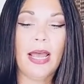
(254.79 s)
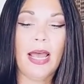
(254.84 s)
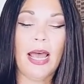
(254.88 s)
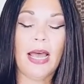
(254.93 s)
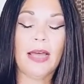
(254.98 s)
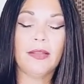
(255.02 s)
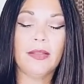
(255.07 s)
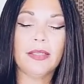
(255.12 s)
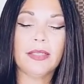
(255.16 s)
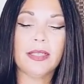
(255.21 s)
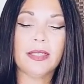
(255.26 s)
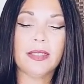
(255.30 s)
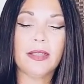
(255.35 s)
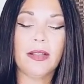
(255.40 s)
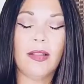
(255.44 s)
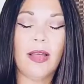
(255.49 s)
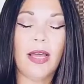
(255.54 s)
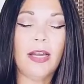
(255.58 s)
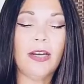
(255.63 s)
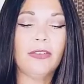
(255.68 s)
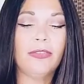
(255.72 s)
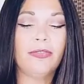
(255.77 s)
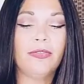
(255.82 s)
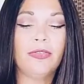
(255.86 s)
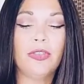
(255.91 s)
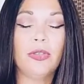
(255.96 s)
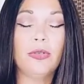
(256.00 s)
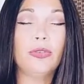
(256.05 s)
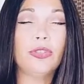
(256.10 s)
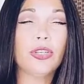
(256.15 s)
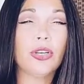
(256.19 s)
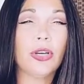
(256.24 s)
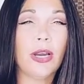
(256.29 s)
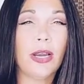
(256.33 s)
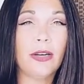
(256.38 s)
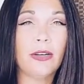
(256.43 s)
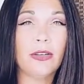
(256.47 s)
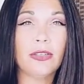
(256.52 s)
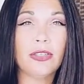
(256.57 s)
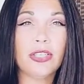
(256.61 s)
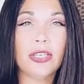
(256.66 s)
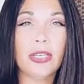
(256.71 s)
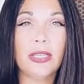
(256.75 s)
And this is a lot of future
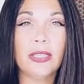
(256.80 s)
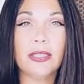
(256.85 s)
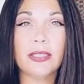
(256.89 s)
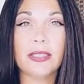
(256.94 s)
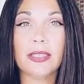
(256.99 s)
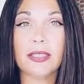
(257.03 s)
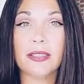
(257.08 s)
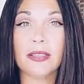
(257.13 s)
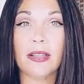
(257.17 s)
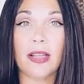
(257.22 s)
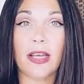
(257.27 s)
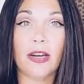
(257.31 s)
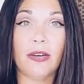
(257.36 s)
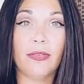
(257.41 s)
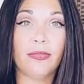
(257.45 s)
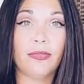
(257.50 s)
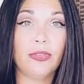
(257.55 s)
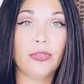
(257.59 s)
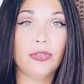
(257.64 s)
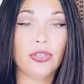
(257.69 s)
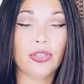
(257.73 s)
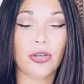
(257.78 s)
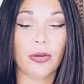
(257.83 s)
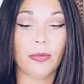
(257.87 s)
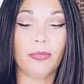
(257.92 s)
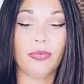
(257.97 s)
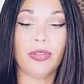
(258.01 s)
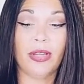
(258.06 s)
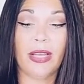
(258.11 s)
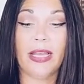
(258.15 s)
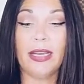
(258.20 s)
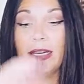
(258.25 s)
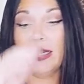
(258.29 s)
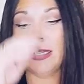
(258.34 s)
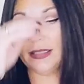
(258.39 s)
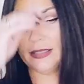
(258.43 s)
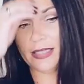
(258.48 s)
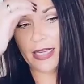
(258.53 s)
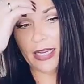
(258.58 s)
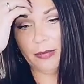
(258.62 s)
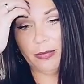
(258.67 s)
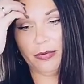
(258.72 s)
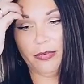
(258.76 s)
energy. This is a lot of future
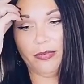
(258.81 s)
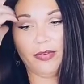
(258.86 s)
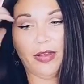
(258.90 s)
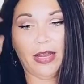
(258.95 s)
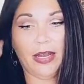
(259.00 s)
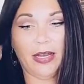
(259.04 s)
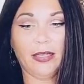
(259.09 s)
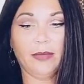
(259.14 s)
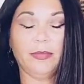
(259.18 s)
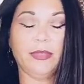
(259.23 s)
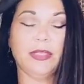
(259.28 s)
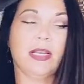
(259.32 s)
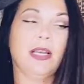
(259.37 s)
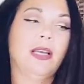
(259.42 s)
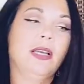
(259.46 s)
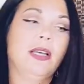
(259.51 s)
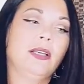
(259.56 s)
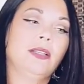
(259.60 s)
planning type of vibes.